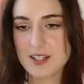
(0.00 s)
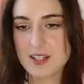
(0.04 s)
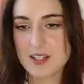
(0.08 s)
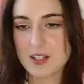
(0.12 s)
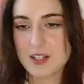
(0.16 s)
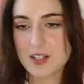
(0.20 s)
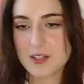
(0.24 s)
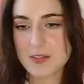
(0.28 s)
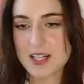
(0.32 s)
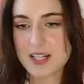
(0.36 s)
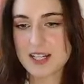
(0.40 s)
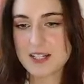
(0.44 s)

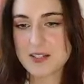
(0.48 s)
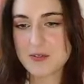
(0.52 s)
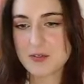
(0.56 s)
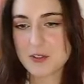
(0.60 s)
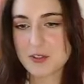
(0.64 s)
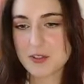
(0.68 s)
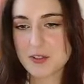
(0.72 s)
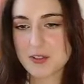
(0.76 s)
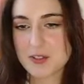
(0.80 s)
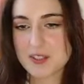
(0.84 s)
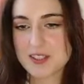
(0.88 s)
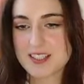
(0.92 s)
Alright
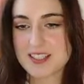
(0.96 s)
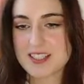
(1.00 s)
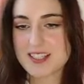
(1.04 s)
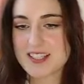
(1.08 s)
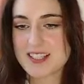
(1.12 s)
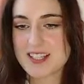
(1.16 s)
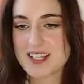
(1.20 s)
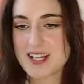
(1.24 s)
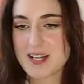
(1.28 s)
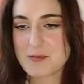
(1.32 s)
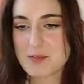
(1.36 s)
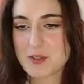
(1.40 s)
folks,
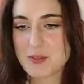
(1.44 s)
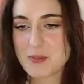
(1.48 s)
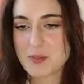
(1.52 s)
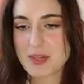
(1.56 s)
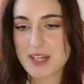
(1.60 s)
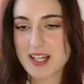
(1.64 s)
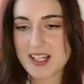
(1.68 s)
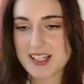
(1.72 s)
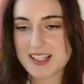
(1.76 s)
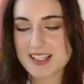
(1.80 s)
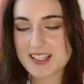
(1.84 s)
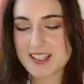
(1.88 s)
it's time to
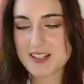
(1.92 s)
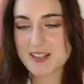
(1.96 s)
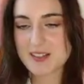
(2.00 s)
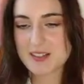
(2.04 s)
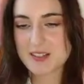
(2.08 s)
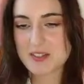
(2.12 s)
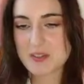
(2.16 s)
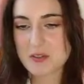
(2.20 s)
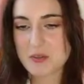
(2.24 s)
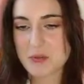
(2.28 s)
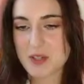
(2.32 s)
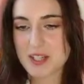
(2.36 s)
pass out
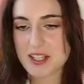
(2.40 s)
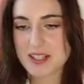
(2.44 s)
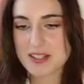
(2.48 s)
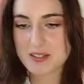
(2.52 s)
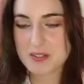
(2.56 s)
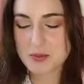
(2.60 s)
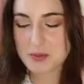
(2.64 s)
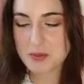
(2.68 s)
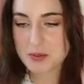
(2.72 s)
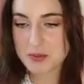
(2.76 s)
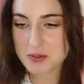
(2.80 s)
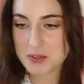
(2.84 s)
this week's
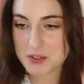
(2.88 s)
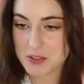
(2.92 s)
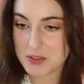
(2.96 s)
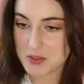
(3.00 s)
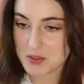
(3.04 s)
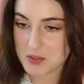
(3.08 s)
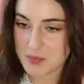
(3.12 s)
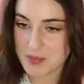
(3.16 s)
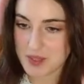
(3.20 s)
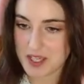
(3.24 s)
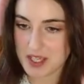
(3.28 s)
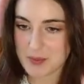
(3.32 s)
school
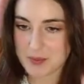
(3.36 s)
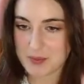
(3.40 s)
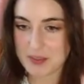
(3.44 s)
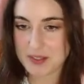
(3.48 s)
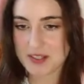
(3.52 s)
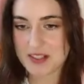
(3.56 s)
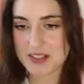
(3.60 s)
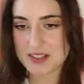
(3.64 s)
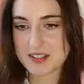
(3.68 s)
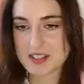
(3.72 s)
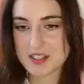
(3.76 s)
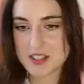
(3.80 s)

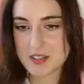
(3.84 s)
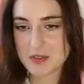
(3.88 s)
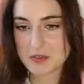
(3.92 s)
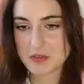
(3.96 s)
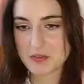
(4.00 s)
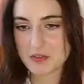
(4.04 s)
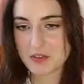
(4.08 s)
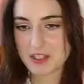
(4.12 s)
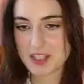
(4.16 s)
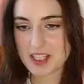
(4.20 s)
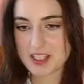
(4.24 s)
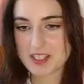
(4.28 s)
newspaper.
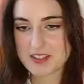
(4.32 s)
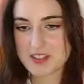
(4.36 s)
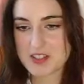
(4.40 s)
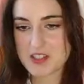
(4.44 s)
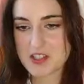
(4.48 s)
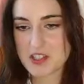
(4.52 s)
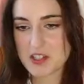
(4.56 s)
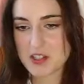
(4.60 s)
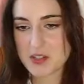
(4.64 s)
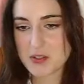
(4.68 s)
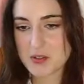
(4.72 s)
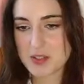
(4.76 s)
Don't forget to
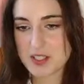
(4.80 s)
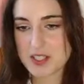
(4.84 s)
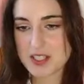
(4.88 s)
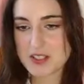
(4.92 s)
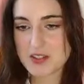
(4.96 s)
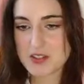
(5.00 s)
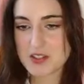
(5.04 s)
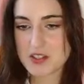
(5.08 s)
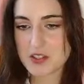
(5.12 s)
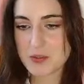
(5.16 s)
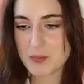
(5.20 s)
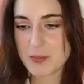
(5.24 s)
show it
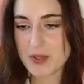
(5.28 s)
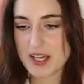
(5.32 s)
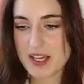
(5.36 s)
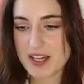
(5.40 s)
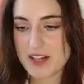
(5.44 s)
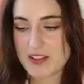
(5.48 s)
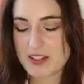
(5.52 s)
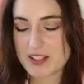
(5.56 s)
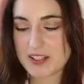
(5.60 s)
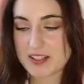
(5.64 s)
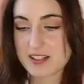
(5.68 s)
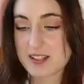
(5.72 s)
to your
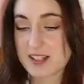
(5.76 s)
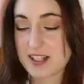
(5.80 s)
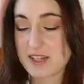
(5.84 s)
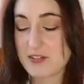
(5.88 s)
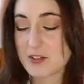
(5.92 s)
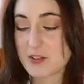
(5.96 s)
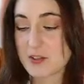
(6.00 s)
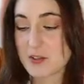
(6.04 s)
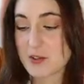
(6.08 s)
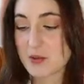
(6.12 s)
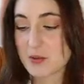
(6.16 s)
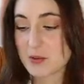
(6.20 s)
parents. They
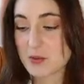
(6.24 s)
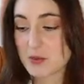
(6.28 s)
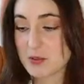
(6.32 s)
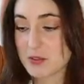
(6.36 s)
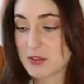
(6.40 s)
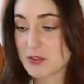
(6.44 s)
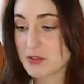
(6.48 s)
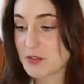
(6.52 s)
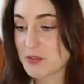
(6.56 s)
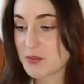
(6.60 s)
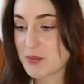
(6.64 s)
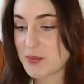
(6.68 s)
have a school
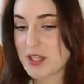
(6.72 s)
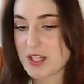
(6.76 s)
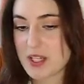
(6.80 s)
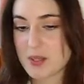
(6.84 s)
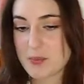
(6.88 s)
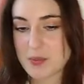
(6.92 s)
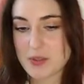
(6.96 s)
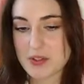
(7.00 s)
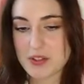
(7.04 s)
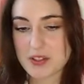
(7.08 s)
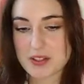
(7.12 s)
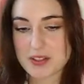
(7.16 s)

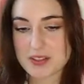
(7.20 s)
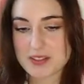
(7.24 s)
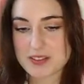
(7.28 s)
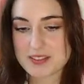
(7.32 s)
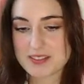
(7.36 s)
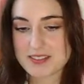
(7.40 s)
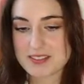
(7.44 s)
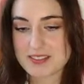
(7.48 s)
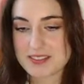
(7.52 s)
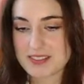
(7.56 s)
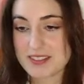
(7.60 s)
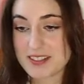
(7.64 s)
newspaper.
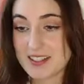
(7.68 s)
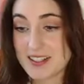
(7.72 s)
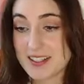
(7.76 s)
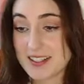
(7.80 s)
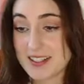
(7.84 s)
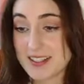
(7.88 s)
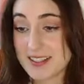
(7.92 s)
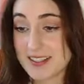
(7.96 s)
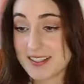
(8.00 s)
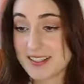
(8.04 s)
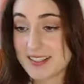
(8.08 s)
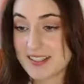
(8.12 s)

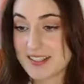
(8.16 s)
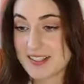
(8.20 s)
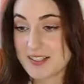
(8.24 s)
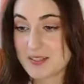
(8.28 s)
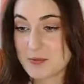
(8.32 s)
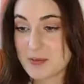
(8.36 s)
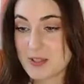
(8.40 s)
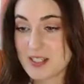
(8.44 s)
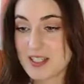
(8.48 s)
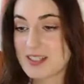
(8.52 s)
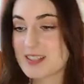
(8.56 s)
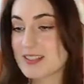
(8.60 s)

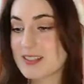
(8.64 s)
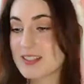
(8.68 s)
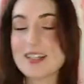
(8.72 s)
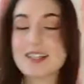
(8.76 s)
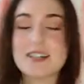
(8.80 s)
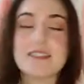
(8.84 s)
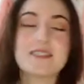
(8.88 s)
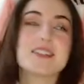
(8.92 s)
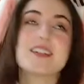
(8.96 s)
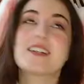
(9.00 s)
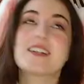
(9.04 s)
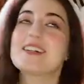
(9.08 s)
Nice, we didn't
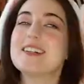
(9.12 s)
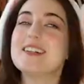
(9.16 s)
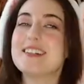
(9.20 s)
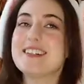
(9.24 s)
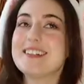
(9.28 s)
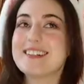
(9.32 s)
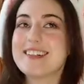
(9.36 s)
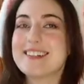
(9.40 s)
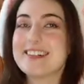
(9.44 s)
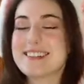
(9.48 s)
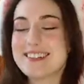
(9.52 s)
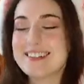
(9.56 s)
have
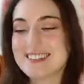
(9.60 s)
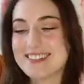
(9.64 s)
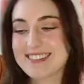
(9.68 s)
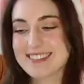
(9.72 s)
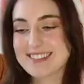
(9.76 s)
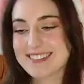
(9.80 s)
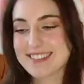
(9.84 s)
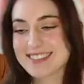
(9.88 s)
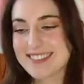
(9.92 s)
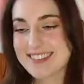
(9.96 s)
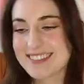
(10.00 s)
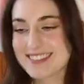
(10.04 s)

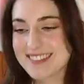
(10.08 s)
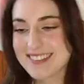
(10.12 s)
that.